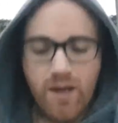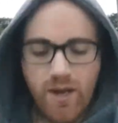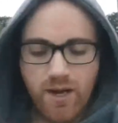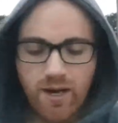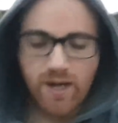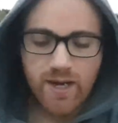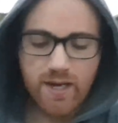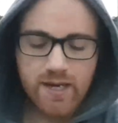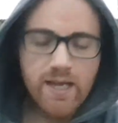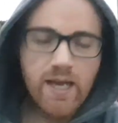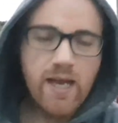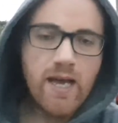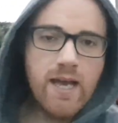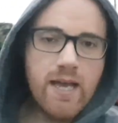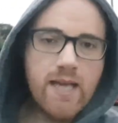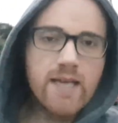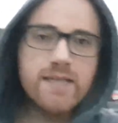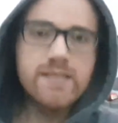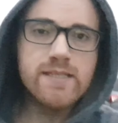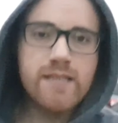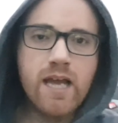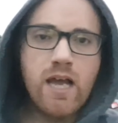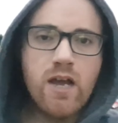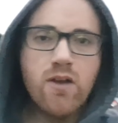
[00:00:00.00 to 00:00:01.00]
Alright
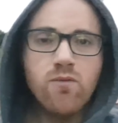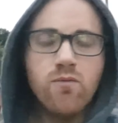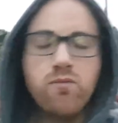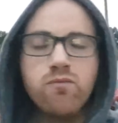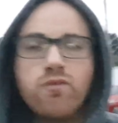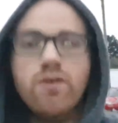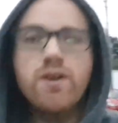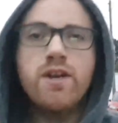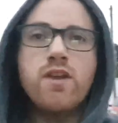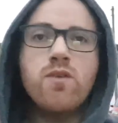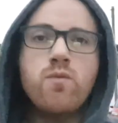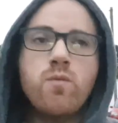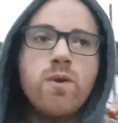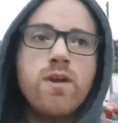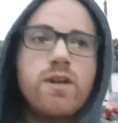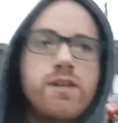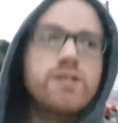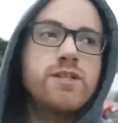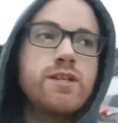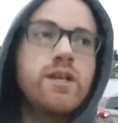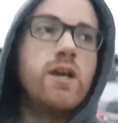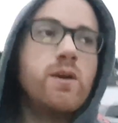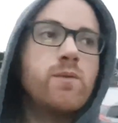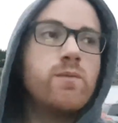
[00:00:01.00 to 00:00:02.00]
guys, I really
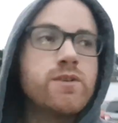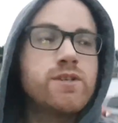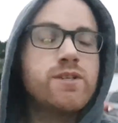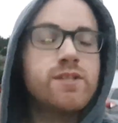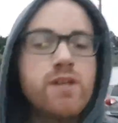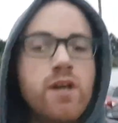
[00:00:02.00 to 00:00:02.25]
wish I was